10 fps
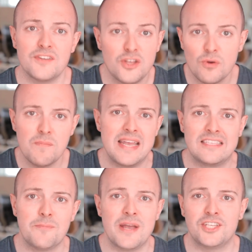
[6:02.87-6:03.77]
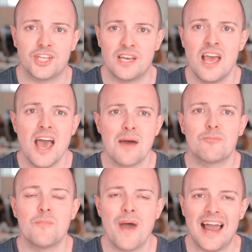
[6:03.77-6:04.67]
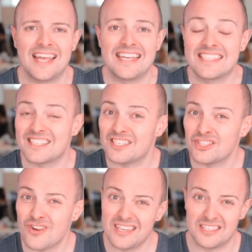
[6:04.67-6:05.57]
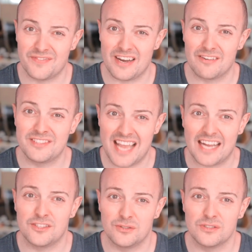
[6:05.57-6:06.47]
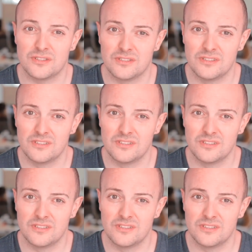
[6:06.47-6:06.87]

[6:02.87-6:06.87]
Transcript: for you and me to pitch in and propel it into the stratosphere of tech tools.